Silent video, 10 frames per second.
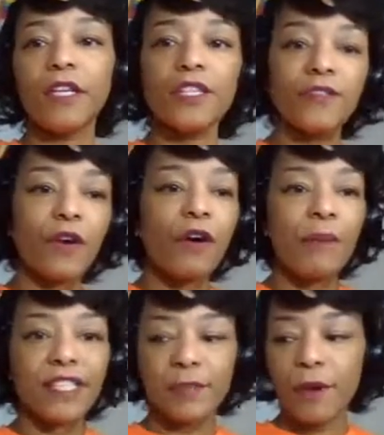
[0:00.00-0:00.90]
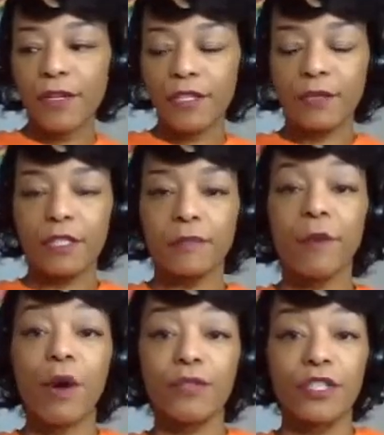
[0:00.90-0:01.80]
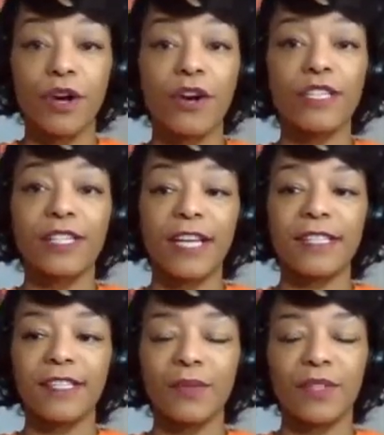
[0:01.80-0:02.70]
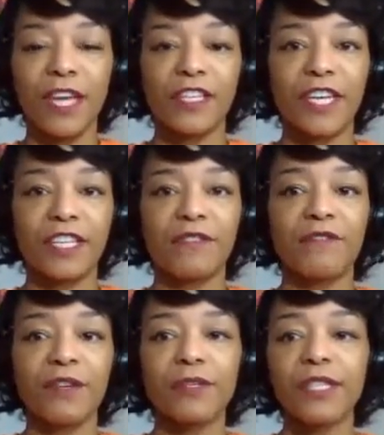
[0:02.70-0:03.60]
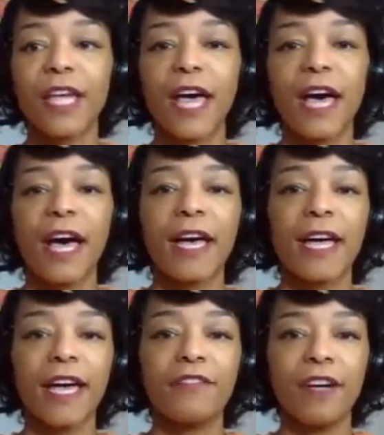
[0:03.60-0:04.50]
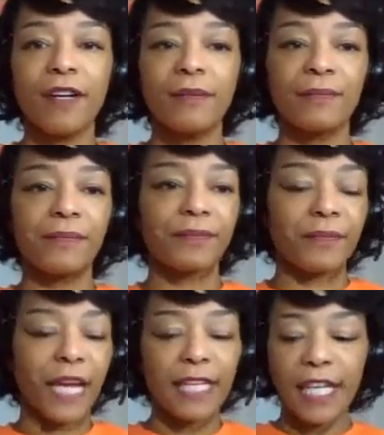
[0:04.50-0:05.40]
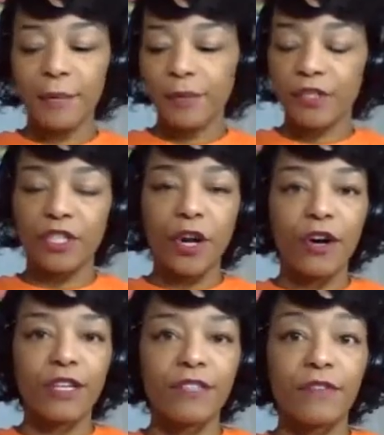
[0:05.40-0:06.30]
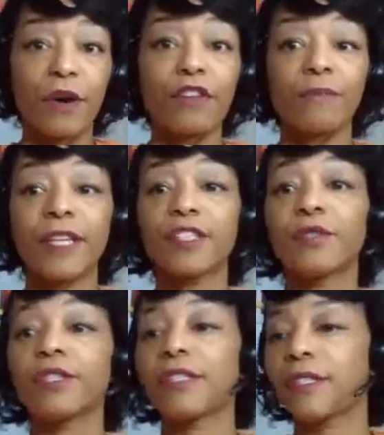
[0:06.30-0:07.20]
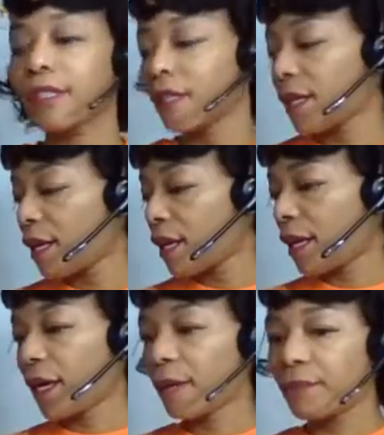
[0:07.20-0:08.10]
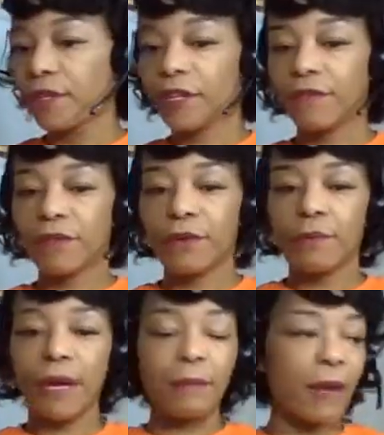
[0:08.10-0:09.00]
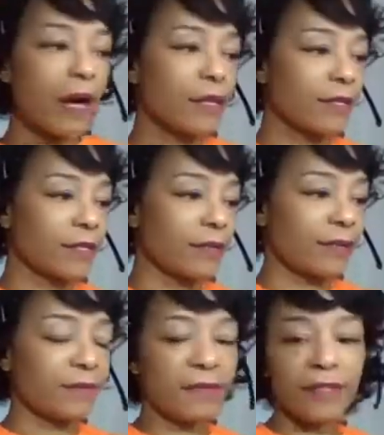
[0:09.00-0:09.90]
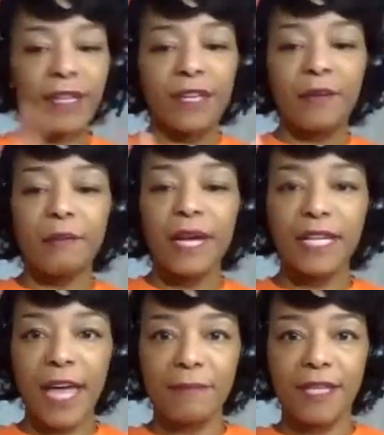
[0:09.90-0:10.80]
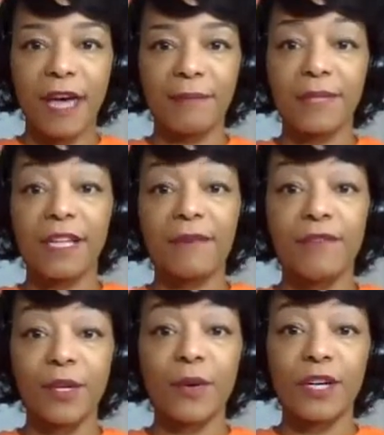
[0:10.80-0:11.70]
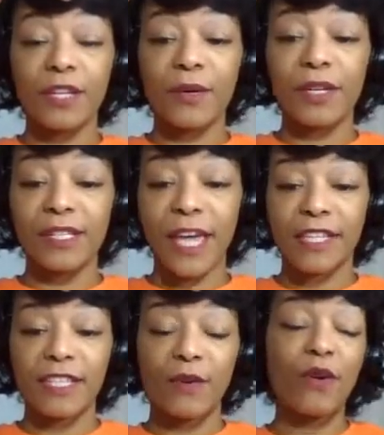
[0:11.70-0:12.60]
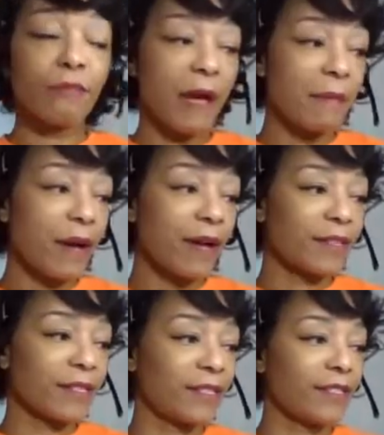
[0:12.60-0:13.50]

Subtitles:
So for all my small stars lessons with Education First, I have I labeled stars for all of my students. I'm looking for my box. My laptop that I'm recording on is actually on my box.